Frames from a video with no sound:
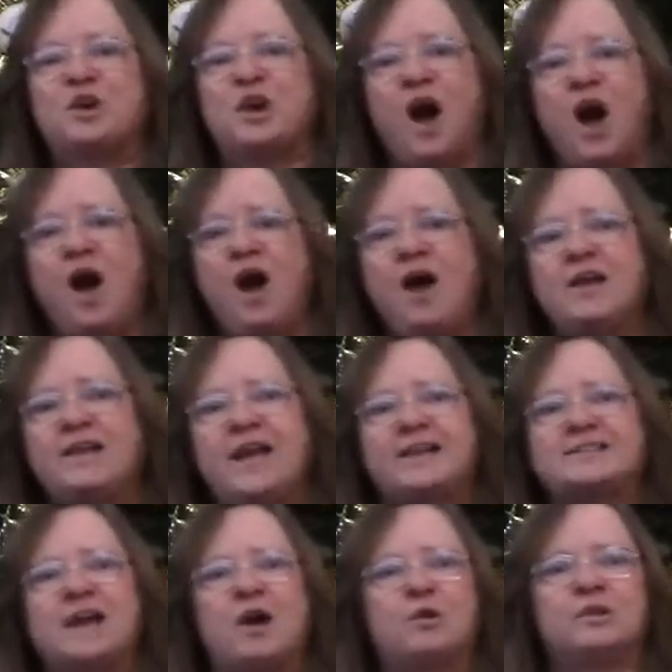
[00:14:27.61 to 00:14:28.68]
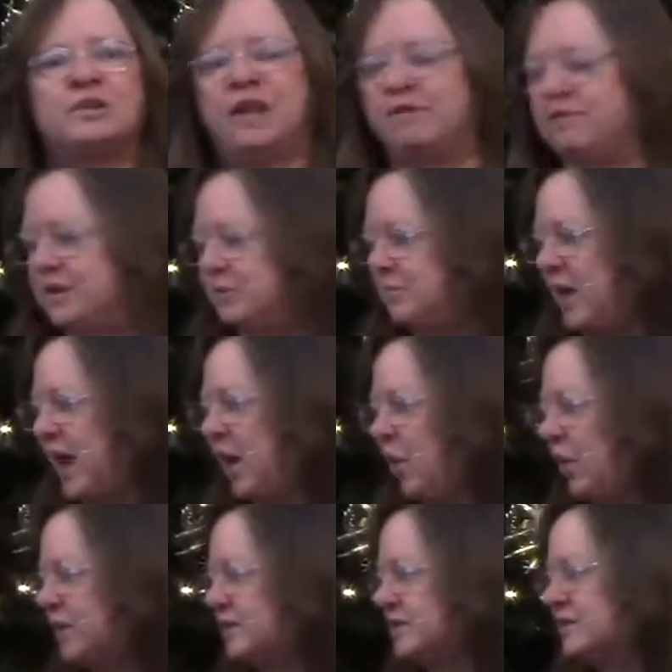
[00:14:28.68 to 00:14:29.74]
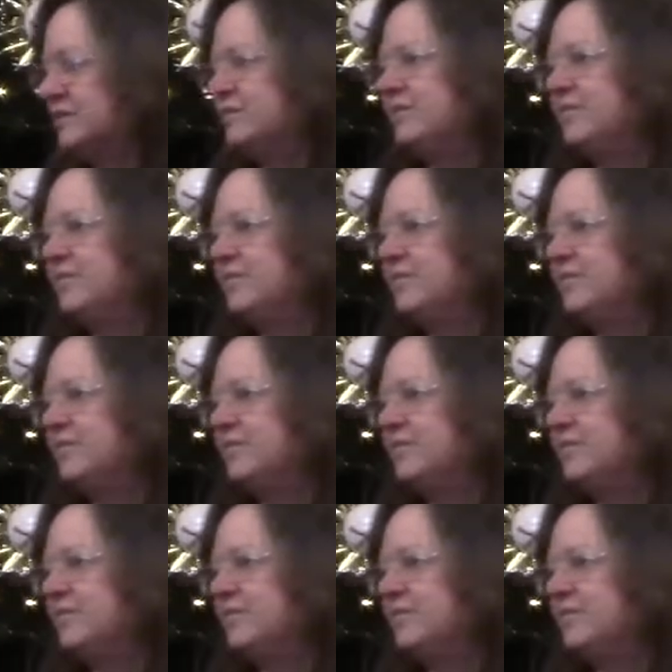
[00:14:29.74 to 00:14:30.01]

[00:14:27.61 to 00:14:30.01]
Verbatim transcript: God as our loving parent